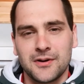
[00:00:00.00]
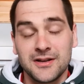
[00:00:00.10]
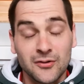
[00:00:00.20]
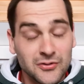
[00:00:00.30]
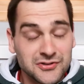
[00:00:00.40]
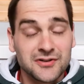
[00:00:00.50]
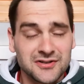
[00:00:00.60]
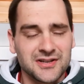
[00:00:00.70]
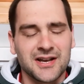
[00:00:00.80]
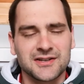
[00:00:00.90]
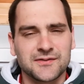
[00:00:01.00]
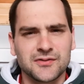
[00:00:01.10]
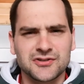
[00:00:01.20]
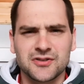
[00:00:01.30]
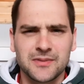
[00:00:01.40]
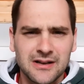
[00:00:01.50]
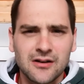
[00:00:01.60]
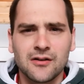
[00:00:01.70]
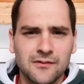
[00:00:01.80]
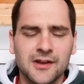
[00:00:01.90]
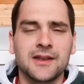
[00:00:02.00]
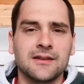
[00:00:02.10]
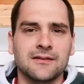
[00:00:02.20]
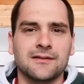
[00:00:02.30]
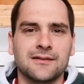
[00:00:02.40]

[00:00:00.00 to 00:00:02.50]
But he also desires for us to be lovely